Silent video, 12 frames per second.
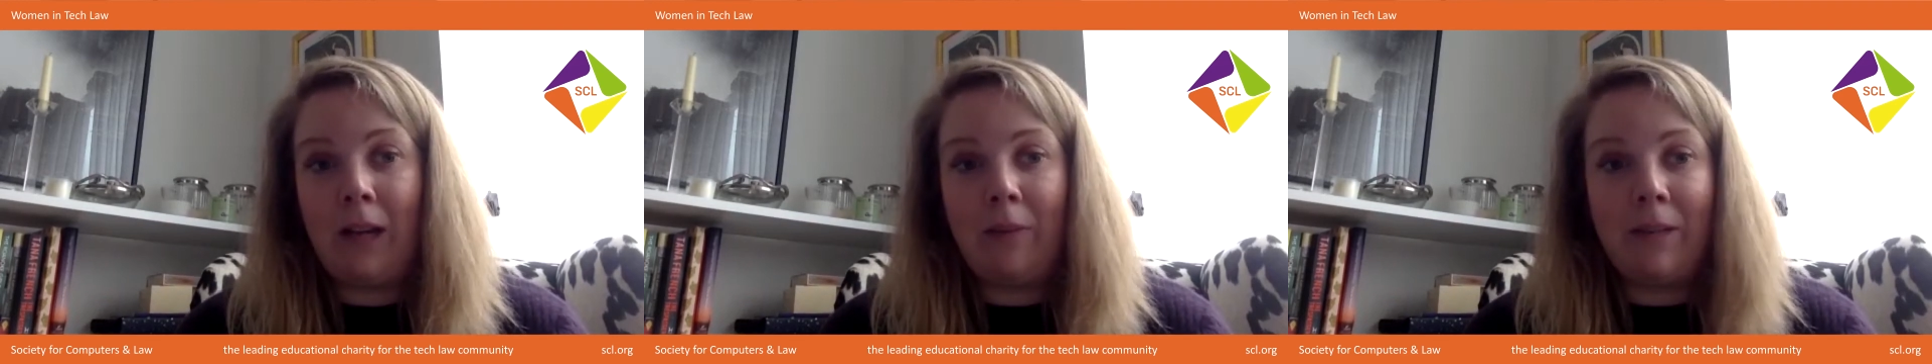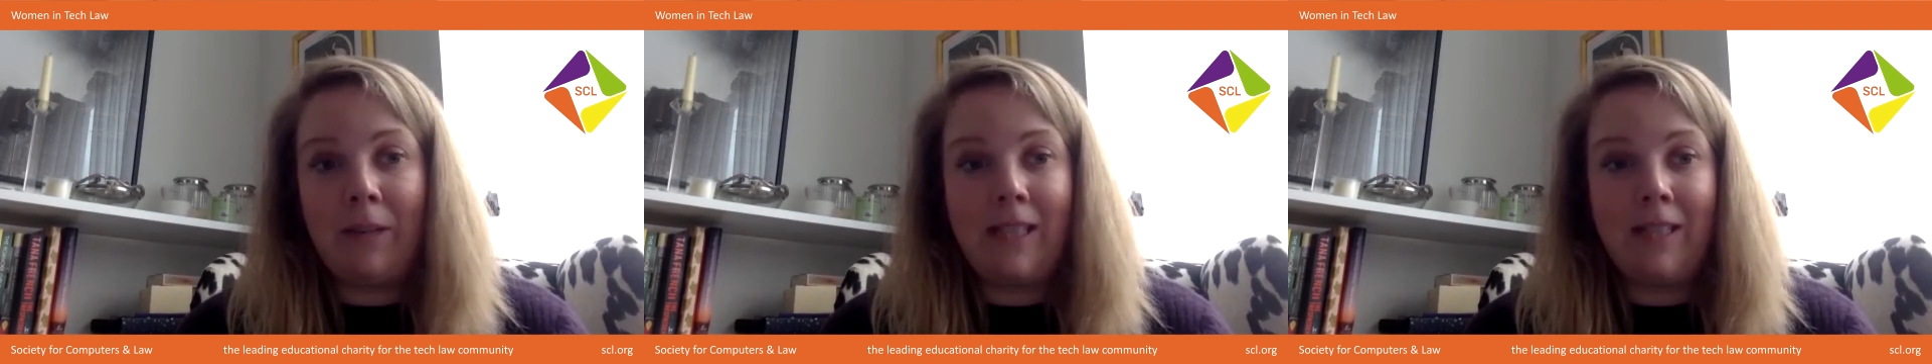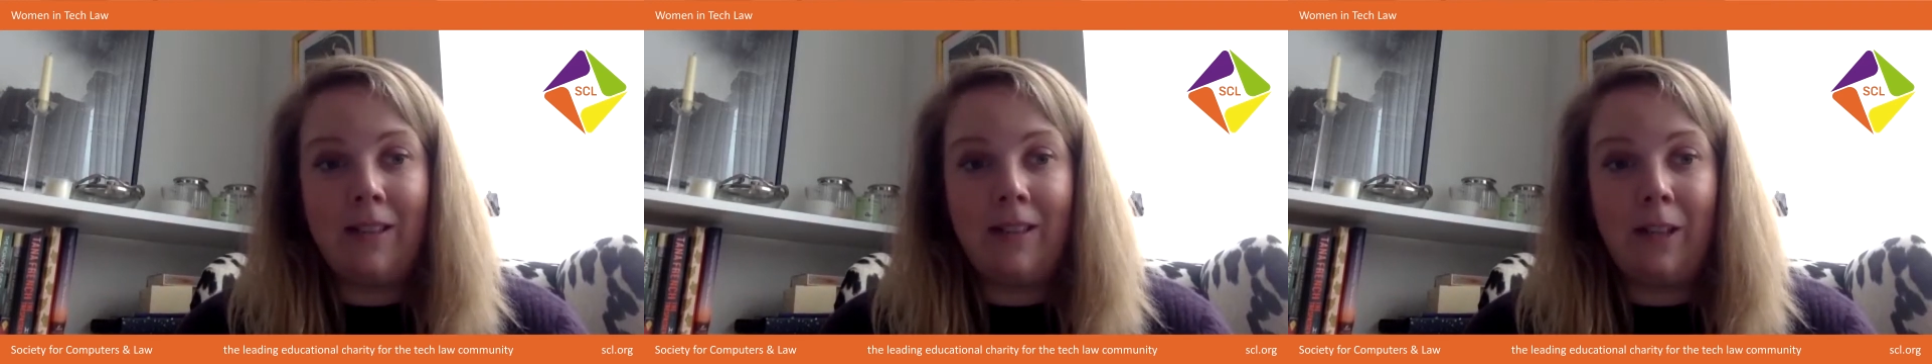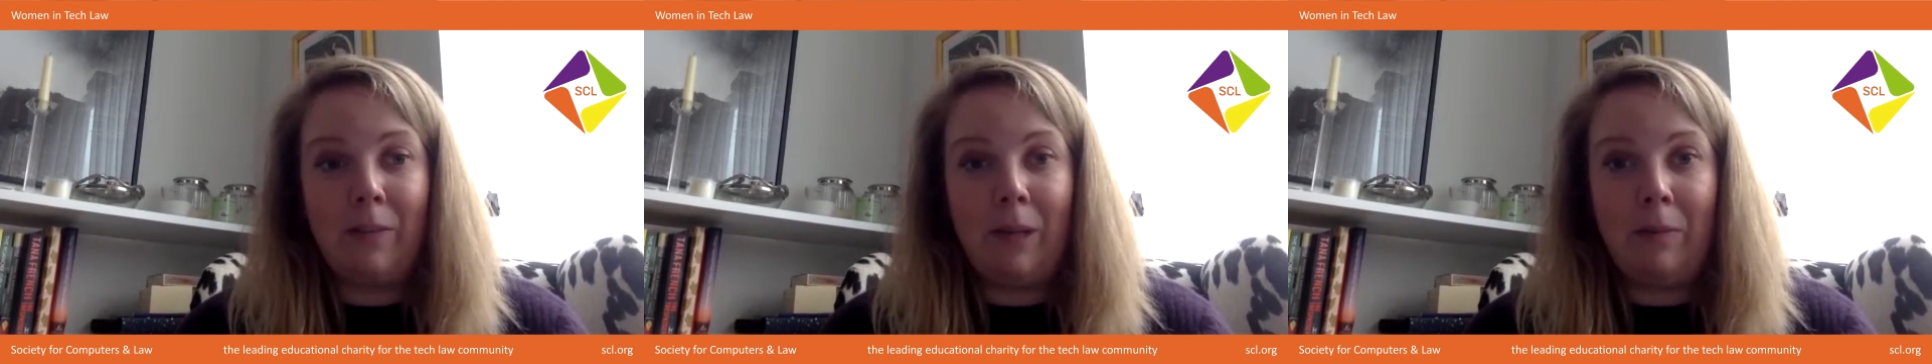Am I still going
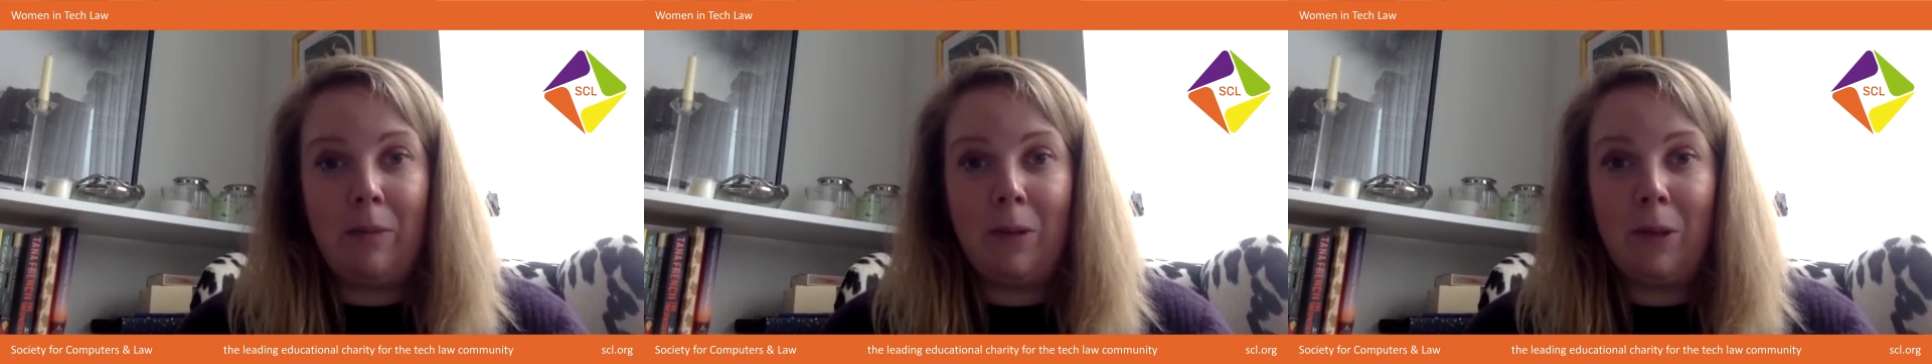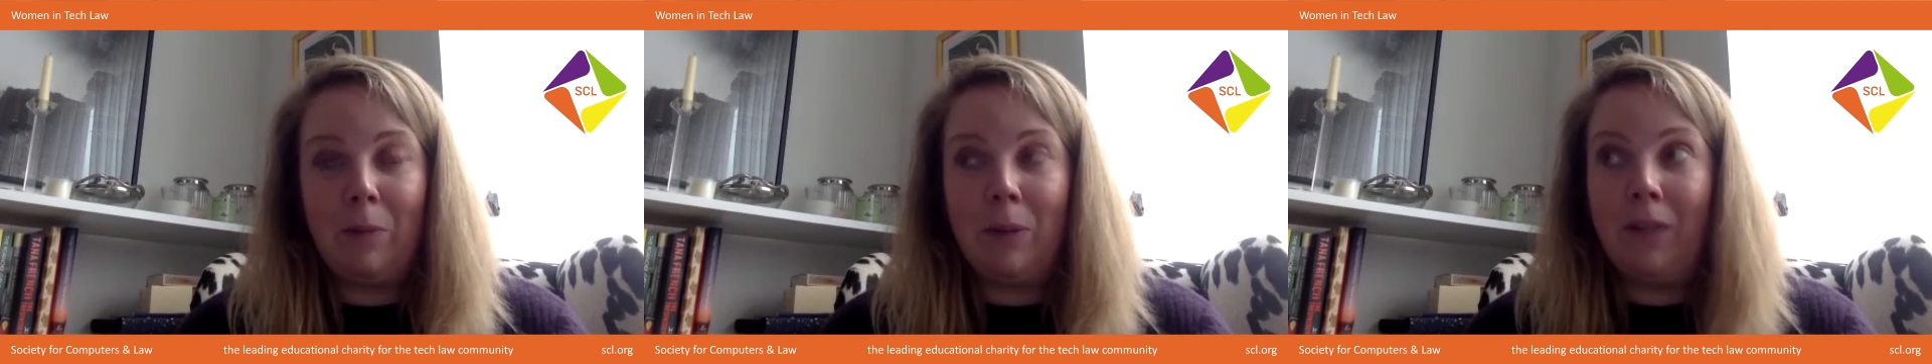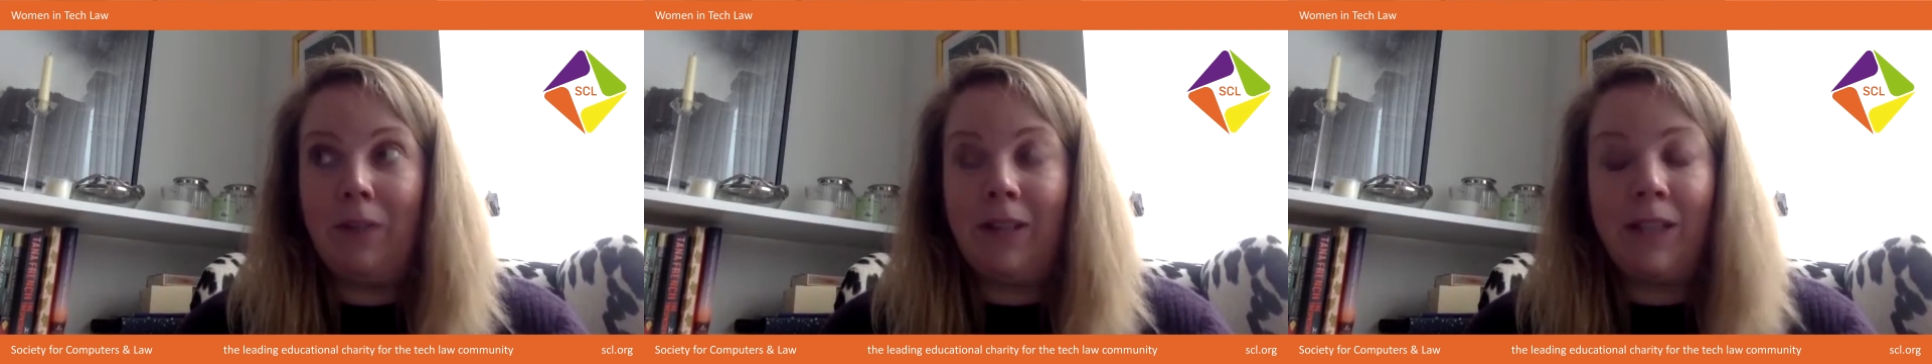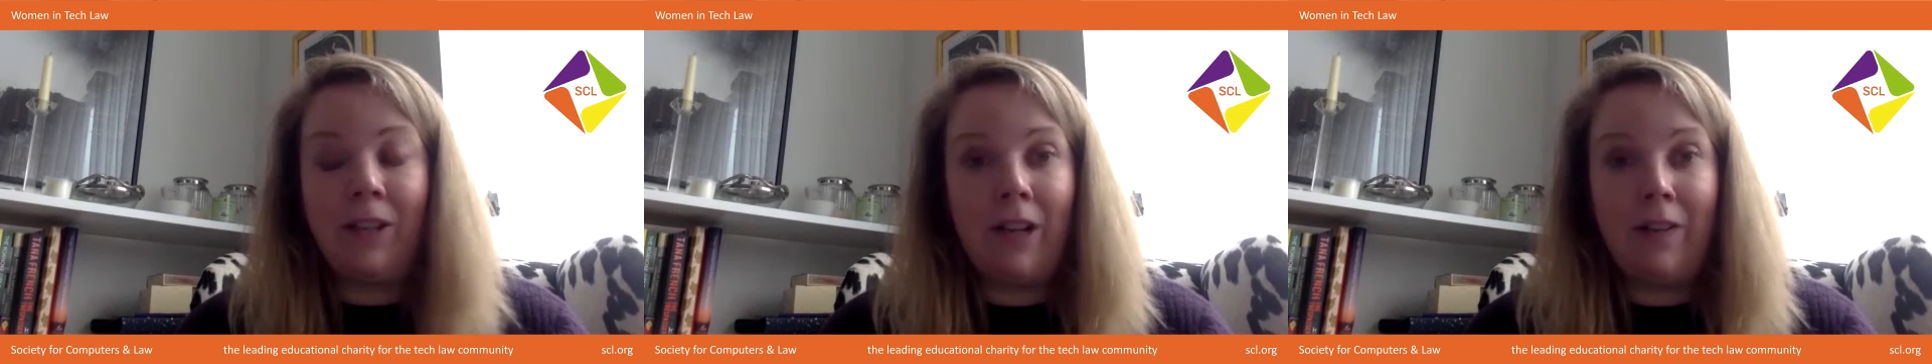to be employable if I
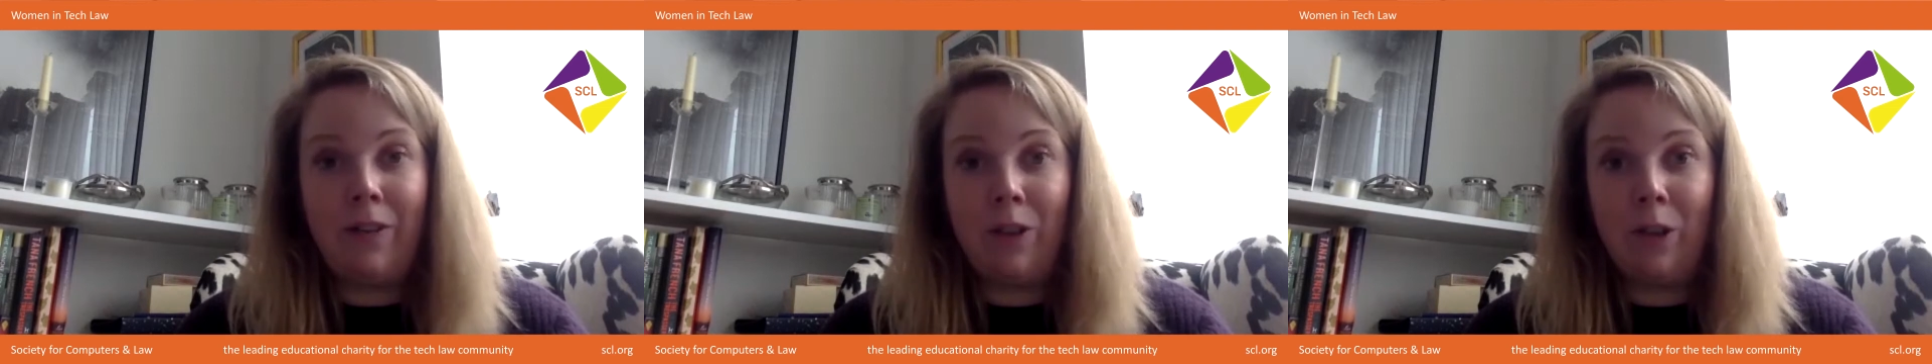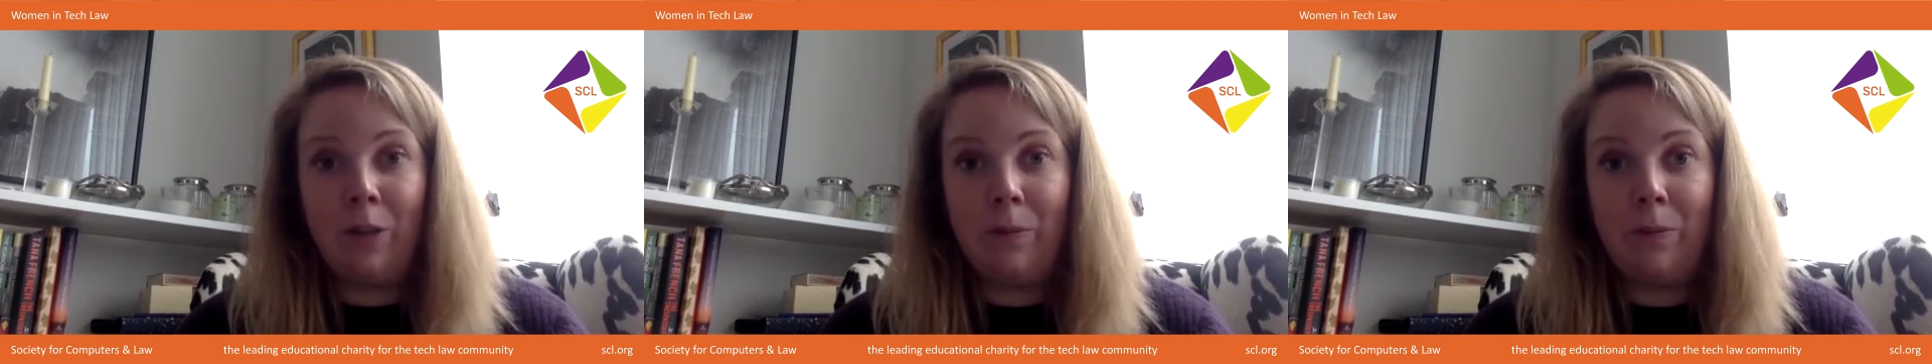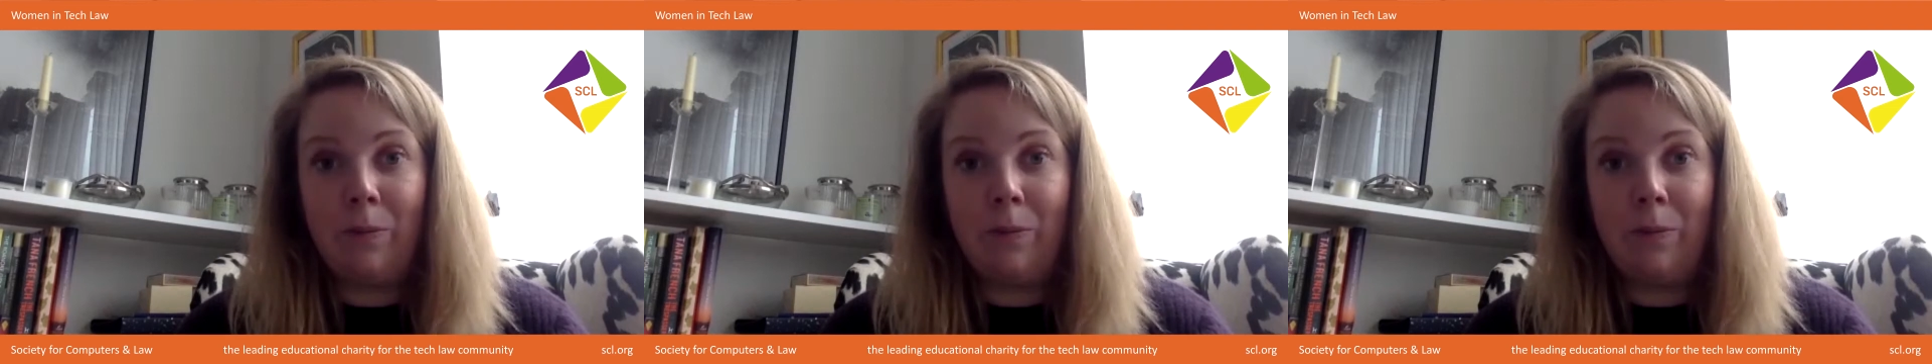don't have a job?